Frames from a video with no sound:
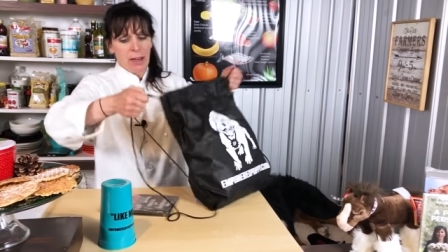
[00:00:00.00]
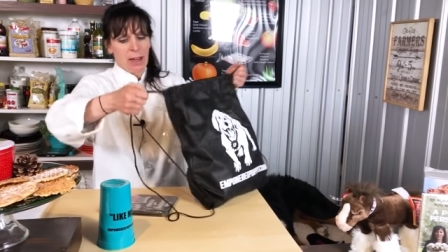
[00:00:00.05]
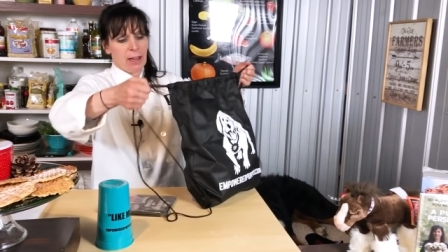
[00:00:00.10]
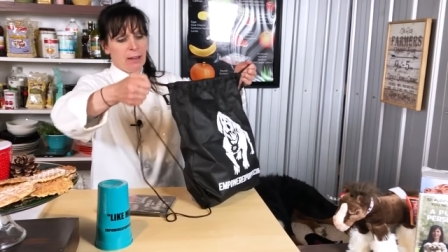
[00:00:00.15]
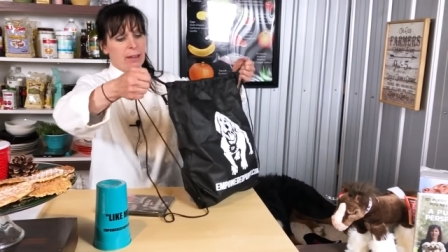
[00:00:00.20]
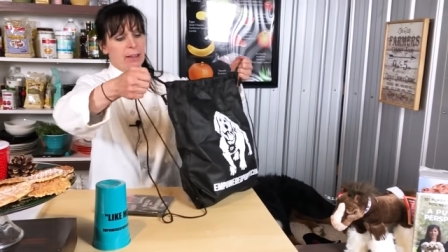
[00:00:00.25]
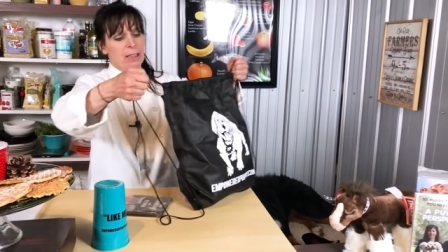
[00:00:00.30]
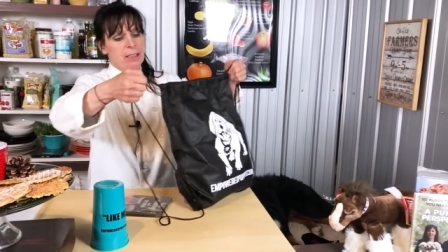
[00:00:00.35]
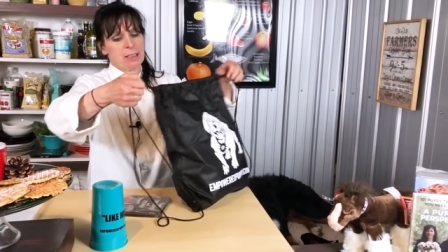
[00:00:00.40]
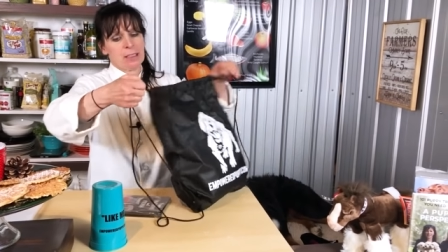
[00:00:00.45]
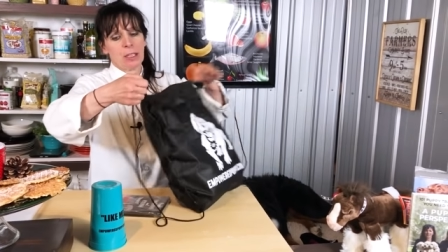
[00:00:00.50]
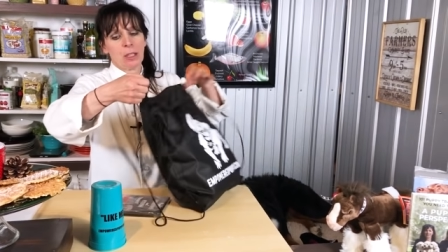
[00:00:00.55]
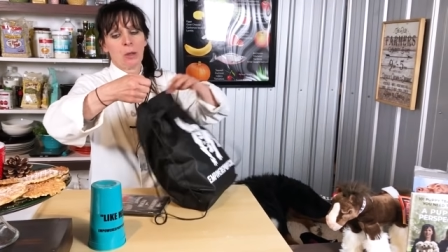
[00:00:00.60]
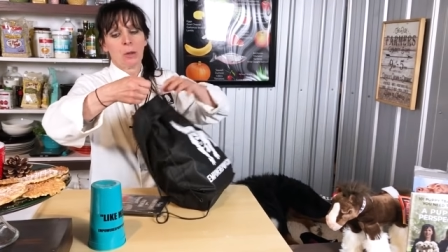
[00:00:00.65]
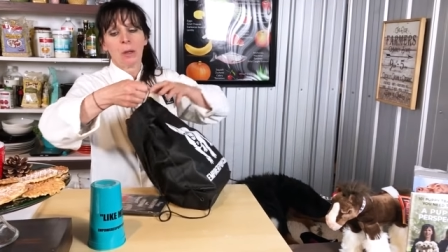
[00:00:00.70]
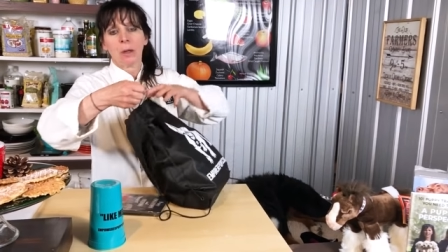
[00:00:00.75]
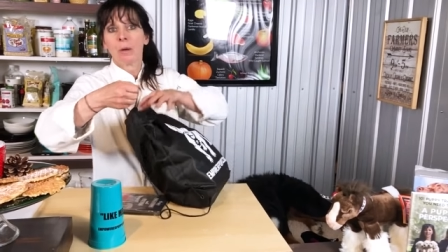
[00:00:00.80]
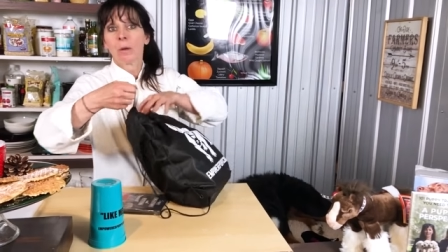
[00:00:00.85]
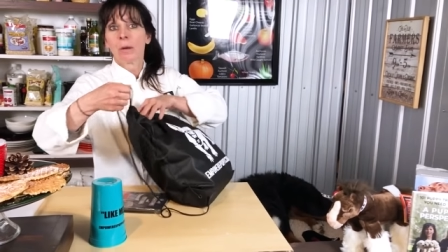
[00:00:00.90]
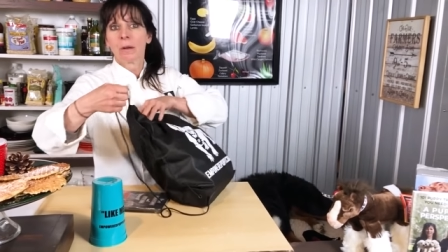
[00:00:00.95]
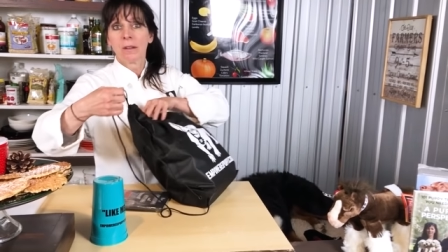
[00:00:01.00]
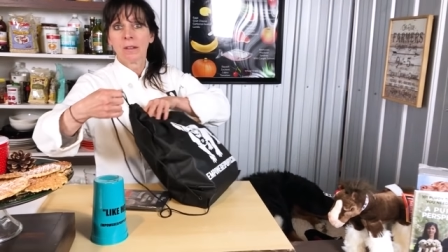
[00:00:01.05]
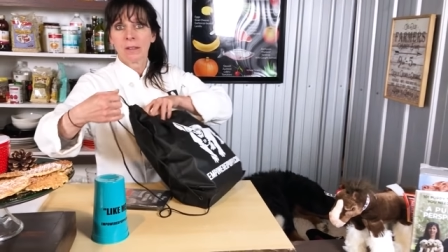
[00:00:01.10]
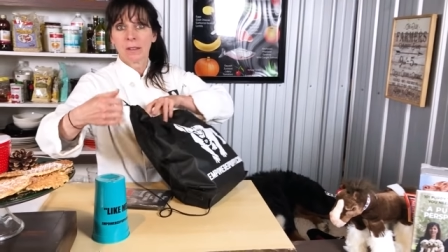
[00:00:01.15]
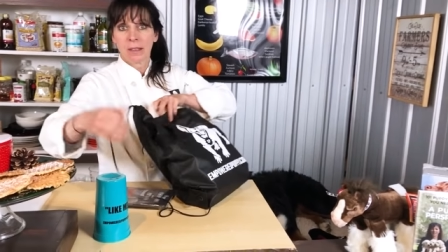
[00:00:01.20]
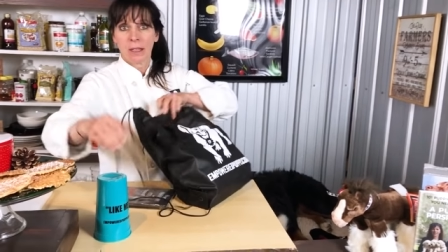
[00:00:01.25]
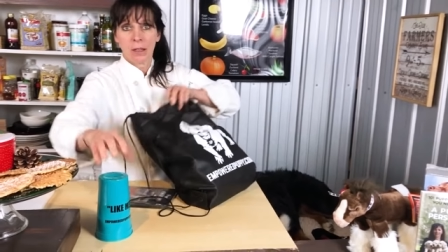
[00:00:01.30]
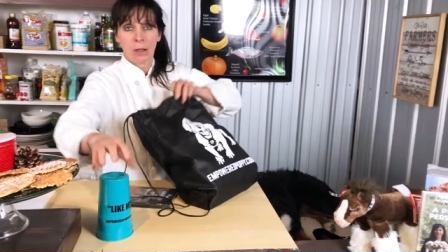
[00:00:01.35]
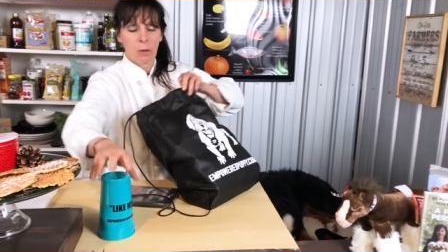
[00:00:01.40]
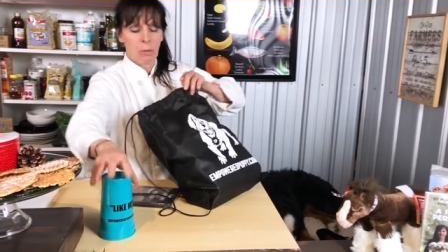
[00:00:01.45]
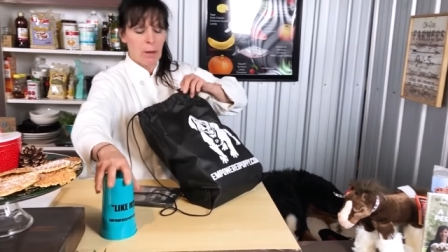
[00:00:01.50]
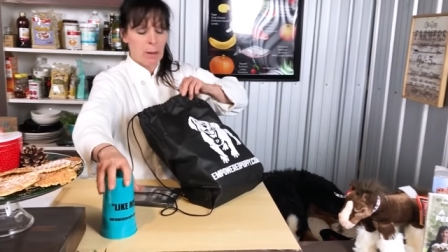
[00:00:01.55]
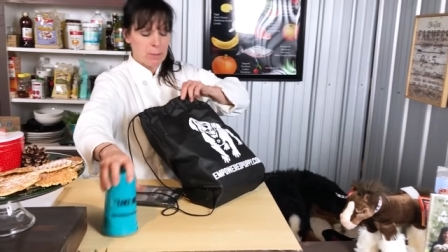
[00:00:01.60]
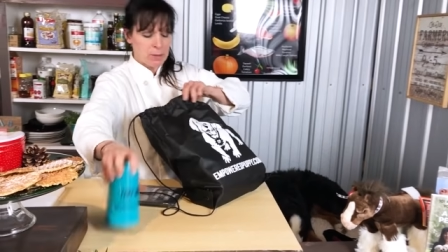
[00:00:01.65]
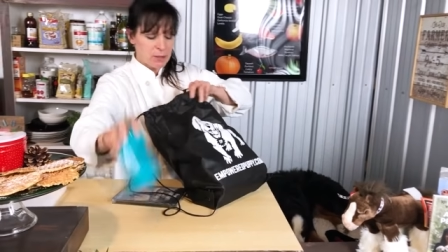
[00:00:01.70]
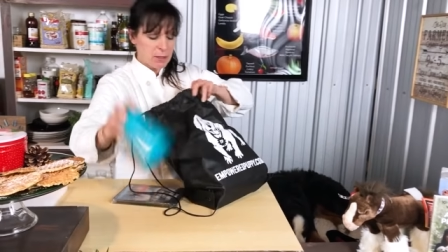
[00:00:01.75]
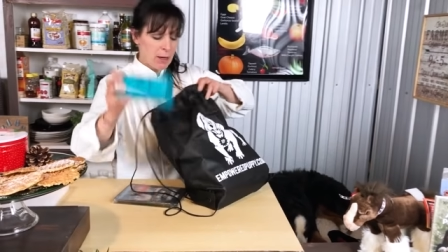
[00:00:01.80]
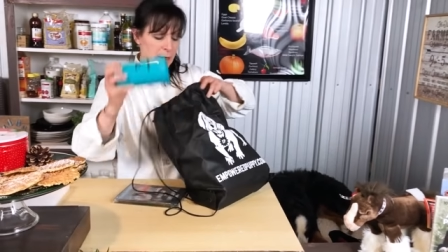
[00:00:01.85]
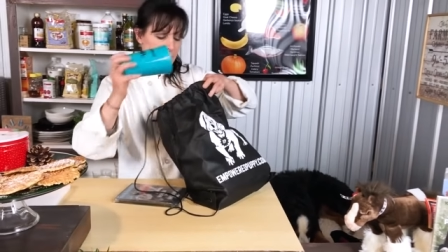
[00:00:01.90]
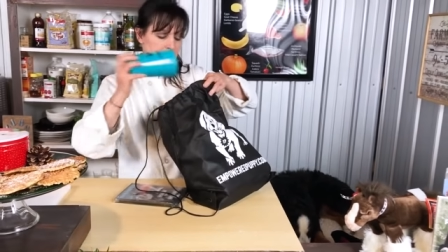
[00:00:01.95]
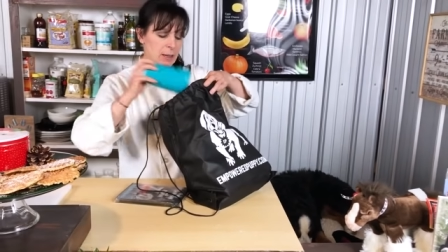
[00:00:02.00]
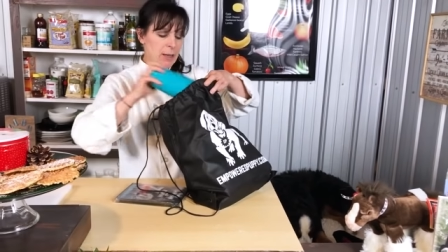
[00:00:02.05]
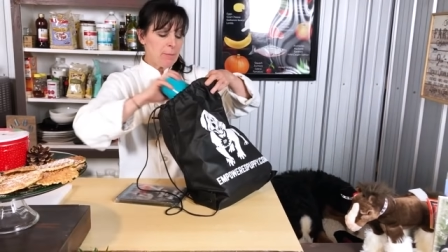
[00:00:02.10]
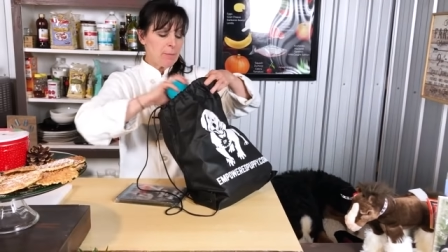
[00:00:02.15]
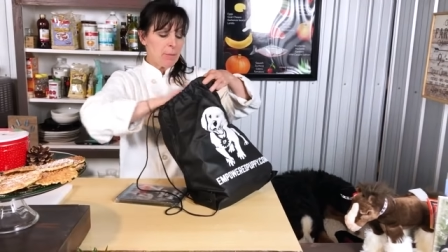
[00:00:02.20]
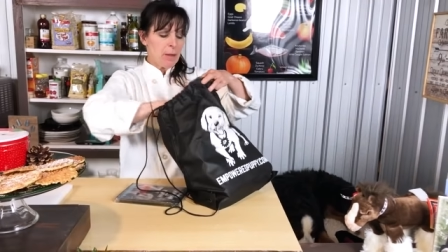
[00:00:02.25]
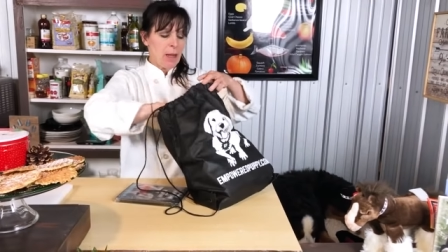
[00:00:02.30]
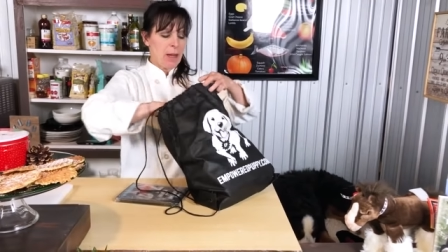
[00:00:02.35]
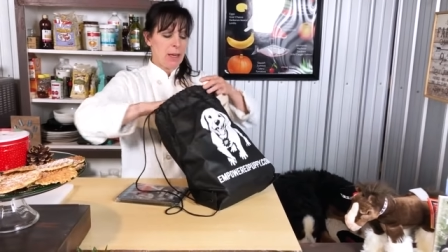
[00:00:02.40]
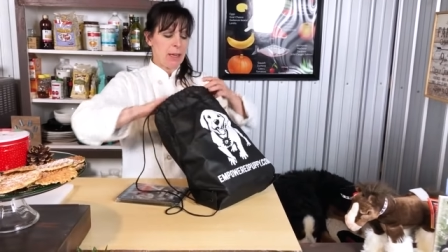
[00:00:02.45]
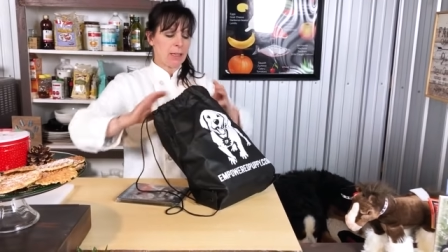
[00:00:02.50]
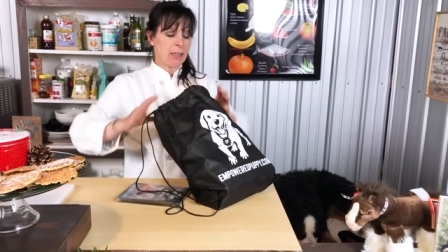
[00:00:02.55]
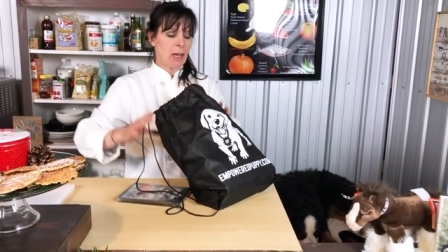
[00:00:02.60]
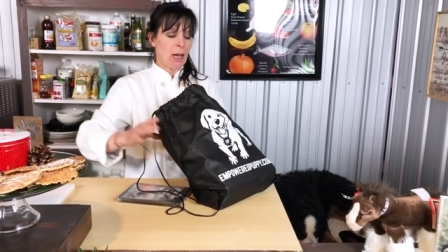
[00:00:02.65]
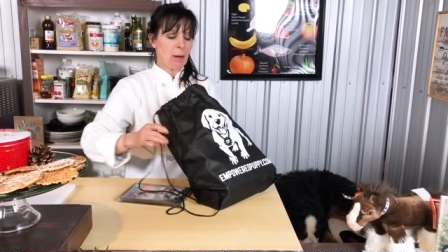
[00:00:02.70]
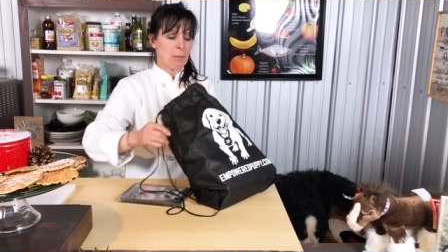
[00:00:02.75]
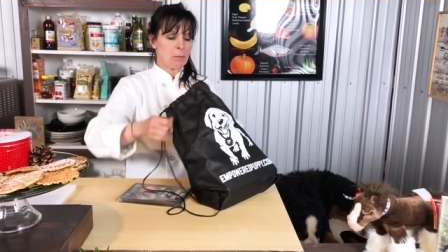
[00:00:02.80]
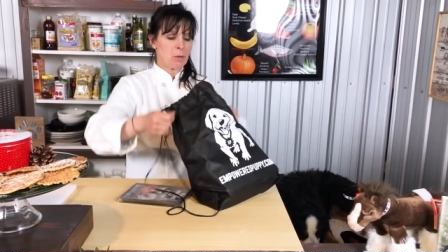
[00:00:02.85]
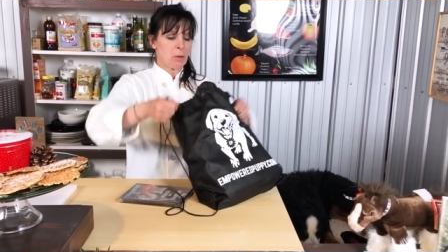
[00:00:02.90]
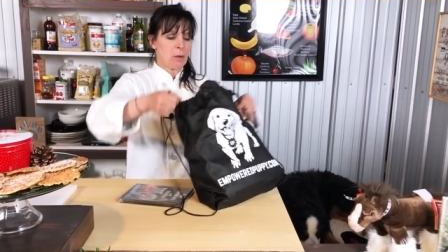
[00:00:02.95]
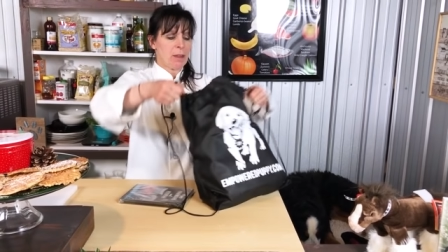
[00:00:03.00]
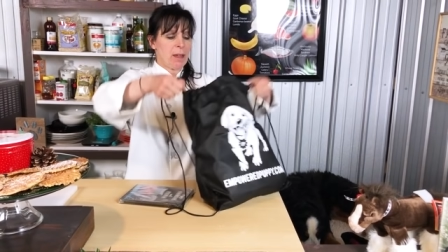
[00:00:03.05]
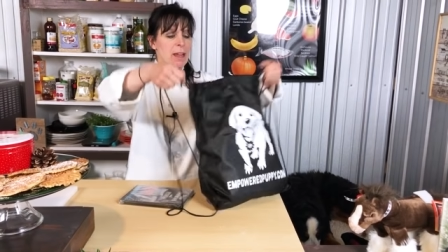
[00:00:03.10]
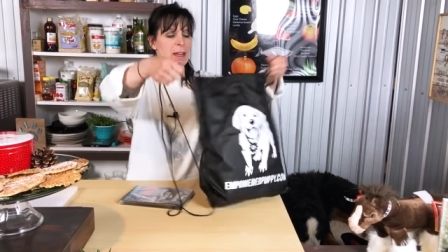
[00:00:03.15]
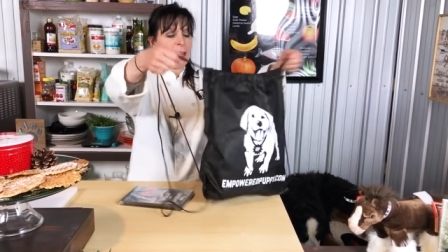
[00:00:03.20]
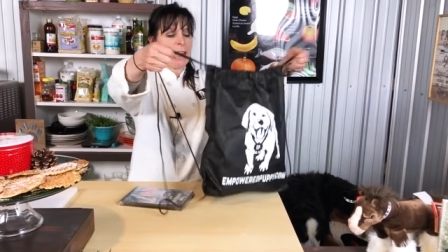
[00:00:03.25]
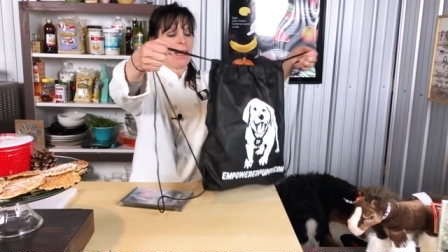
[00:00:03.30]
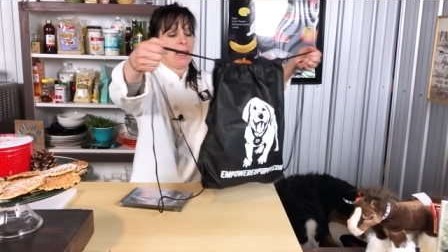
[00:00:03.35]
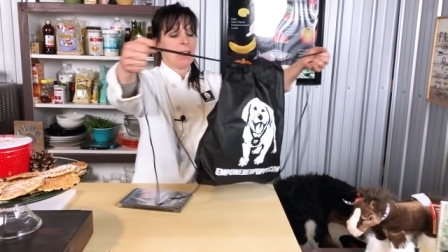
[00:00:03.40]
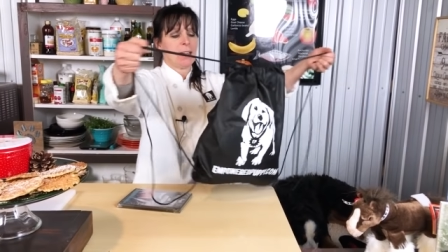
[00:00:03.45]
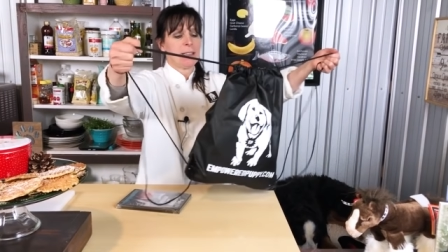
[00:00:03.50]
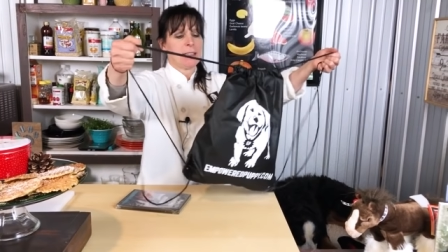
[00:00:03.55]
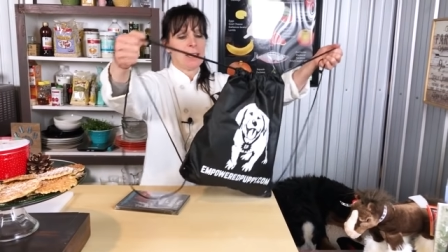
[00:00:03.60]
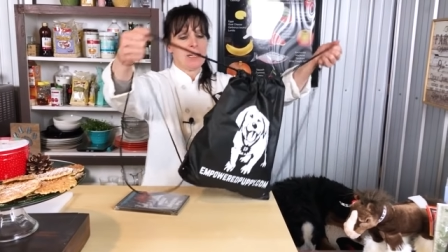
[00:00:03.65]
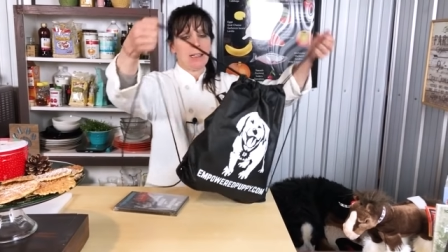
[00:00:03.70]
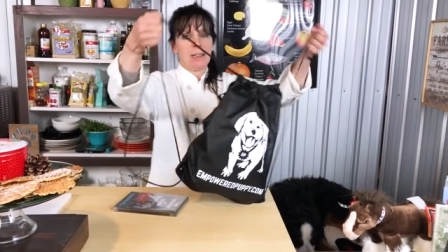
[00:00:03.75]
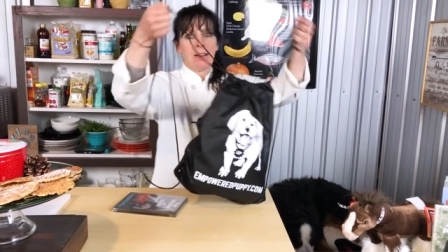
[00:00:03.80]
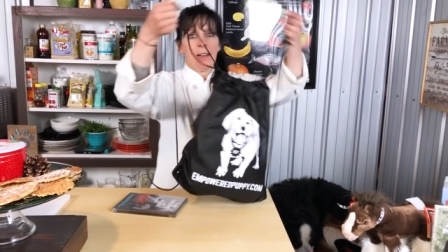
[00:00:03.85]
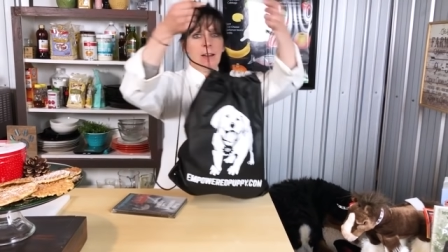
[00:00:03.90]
And like I said, you can order this on our website, and it comes with a handy